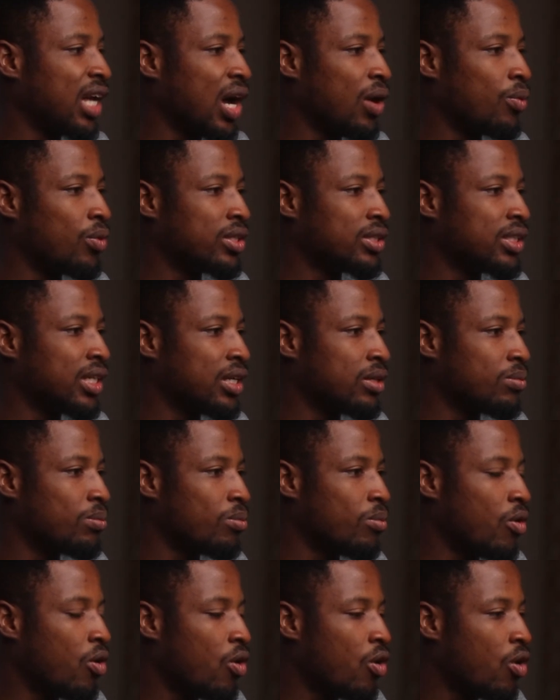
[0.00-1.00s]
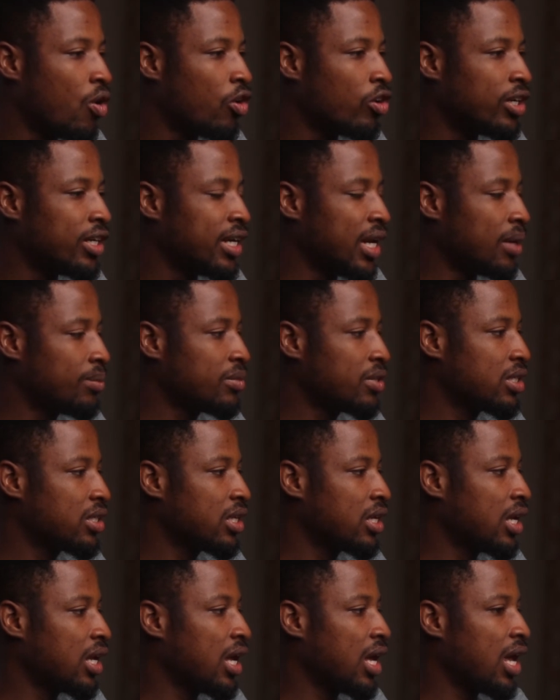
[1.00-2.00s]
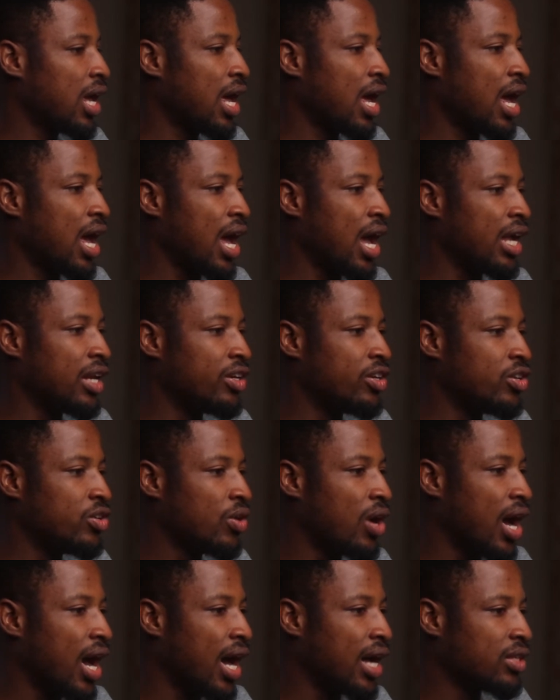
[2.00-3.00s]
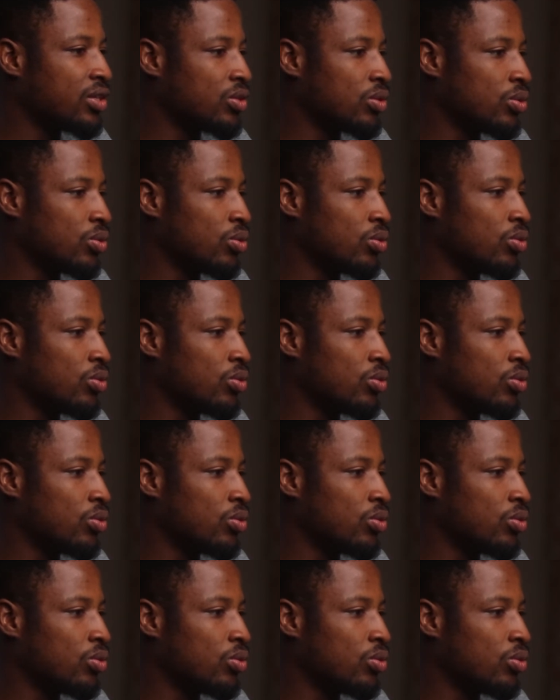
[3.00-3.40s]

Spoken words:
I wanted more depth, I knew I had to